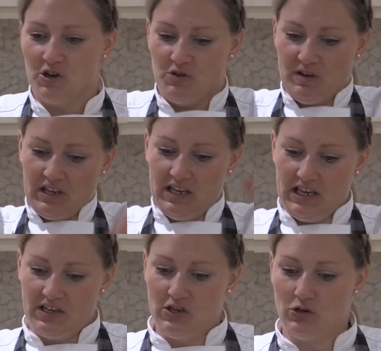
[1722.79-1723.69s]
you really
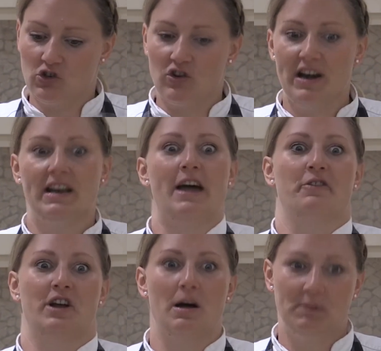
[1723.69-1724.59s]
need to strain it
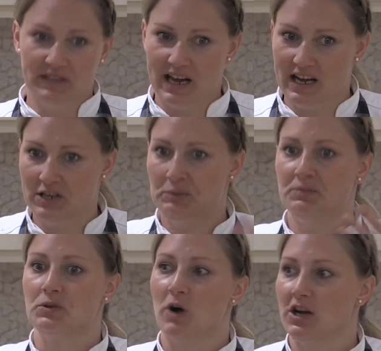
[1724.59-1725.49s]
out a couple
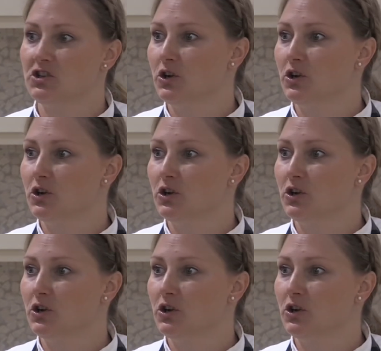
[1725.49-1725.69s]
times and wash